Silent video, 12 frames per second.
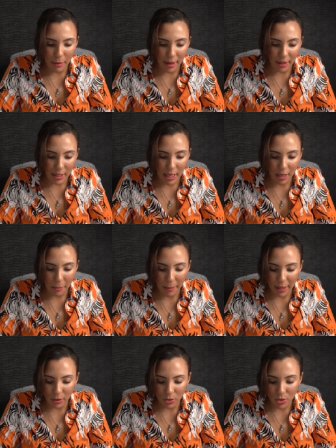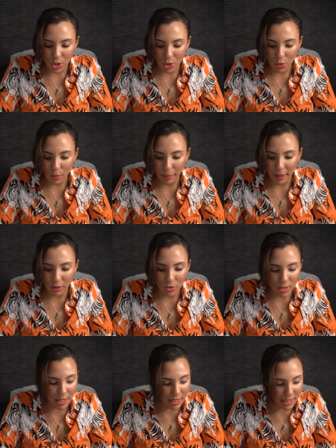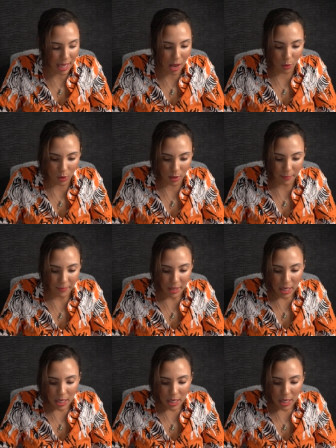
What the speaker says: by the King of Pentacles, the Two of Pentacles, and the Tower.